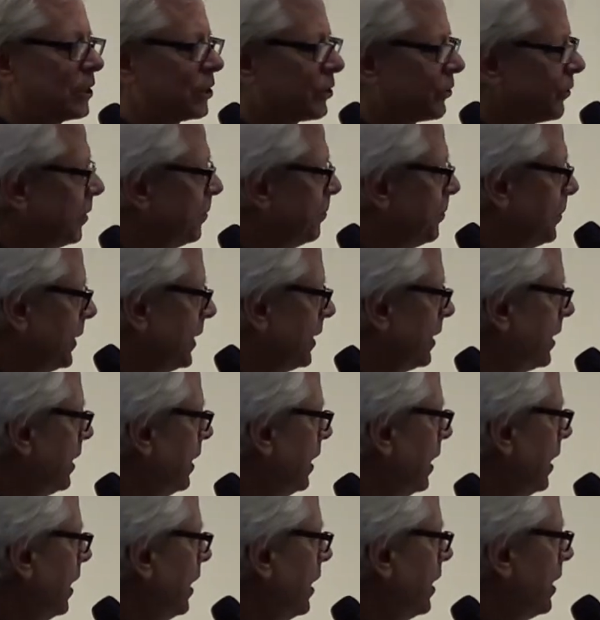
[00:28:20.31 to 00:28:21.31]

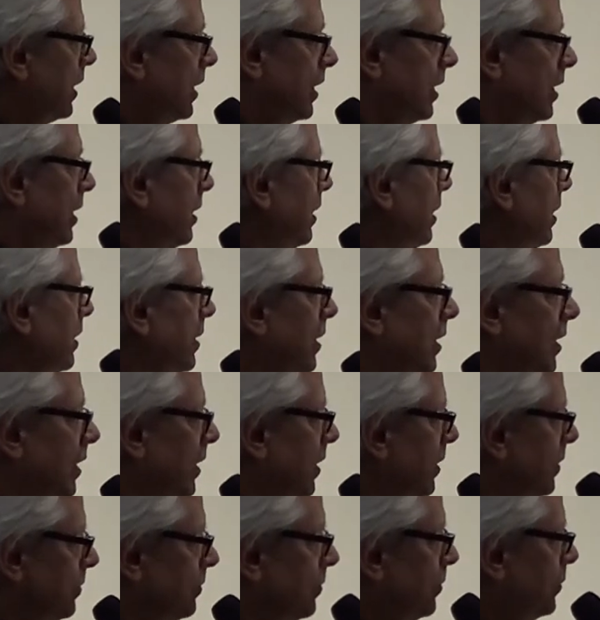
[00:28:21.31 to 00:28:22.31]
shrimping,
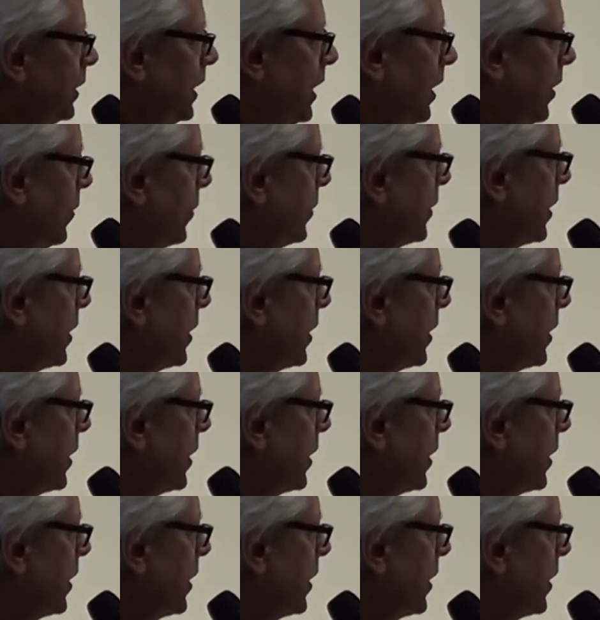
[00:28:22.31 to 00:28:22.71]
uh, you know,